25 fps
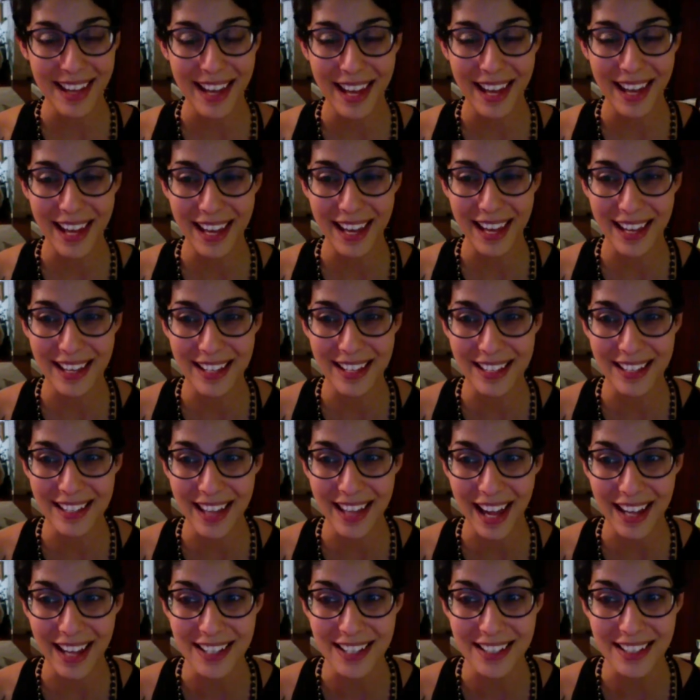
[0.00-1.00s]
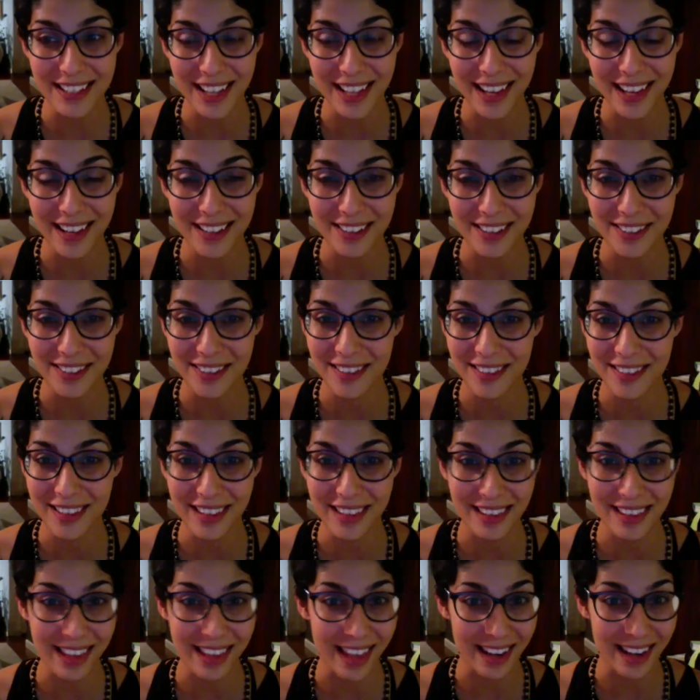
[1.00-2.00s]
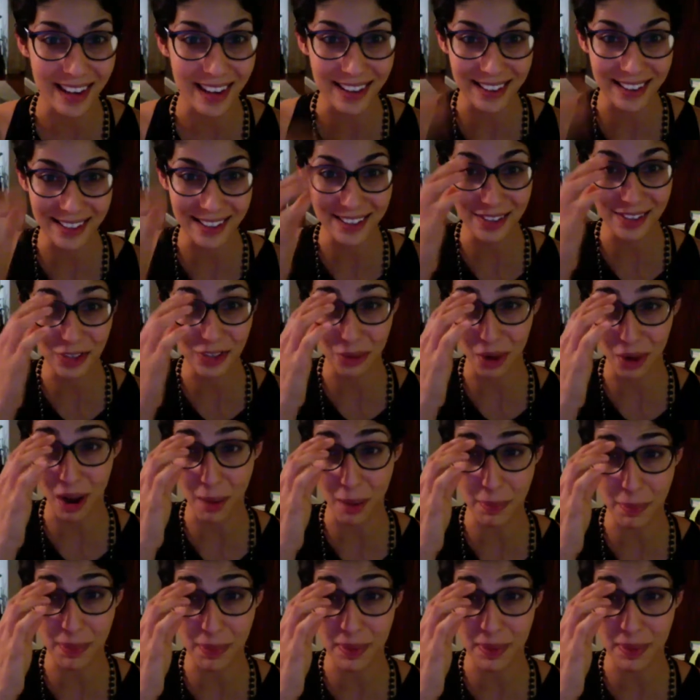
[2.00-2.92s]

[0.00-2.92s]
and I just kind of let it drop.